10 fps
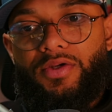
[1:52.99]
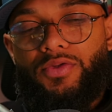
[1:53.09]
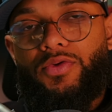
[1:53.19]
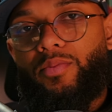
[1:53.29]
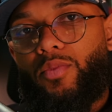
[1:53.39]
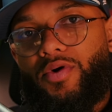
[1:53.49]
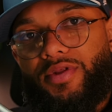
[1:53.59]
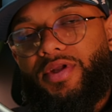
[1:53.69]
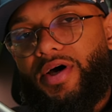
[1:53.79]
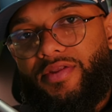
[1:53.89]
do more than
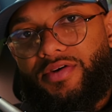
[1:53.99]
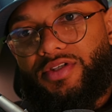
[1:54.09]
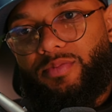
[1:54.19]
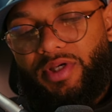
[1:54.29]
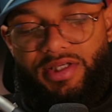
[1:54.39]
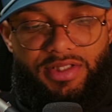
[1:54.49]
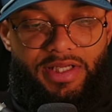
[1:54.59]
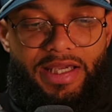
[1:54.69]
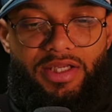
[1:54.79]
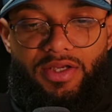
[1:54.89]
others, because in any